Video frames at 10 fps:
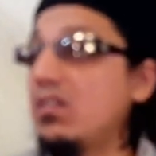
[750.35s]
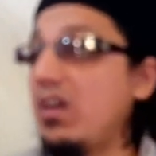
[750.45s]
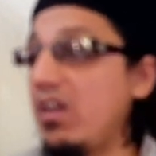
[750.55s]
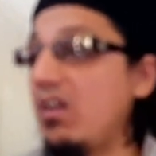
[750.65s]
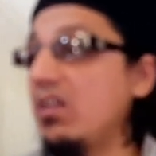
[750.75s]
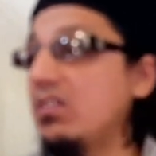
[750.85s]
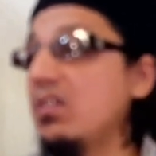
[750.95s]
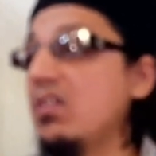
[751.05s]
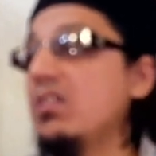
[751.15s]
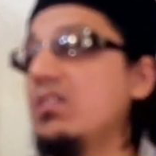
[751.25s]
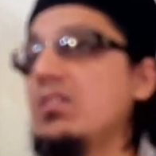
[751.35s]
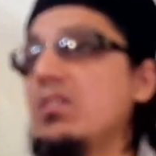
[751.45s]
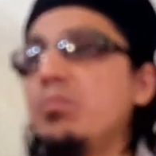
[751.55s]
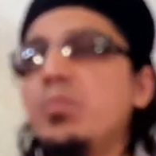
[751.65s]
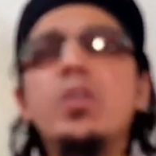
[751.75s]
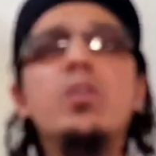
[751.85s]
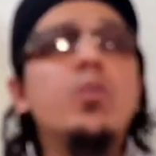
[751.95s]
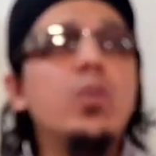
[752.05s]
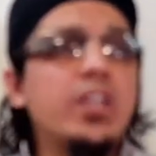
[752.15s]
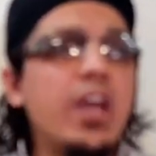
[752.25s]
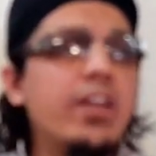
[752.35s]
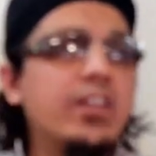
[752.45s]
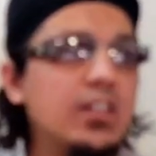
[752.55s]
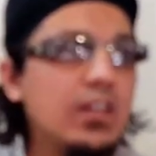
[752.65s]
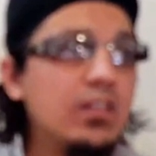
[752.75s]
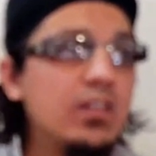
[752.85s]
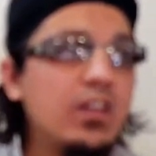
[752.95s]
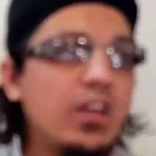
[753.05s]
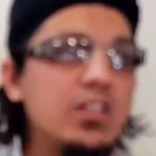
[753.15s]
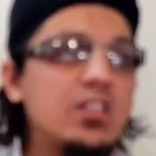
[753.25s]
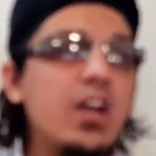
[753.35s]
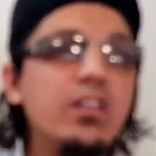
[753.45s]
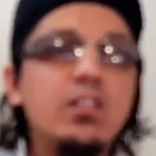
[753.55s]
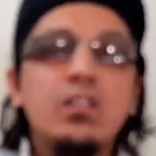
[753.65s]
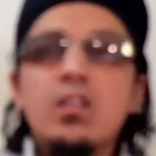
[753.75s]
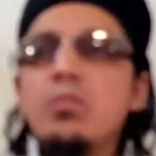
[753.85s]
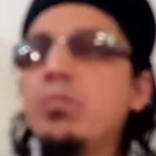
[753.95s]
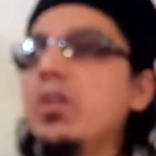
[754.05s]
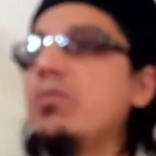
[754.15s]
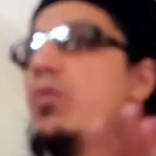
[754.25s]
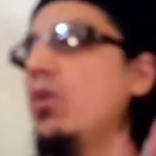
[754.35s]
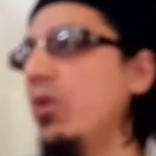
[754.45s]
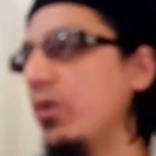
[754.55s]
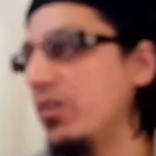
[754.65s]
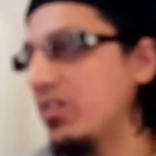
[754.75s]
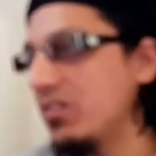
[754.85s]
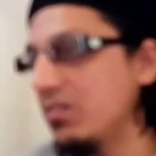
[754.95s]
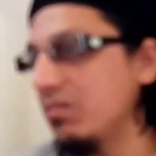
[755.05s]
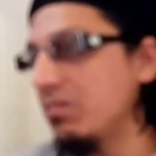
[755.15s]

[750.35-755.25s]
khairat, beautiful character. Hisan, beautiful looks.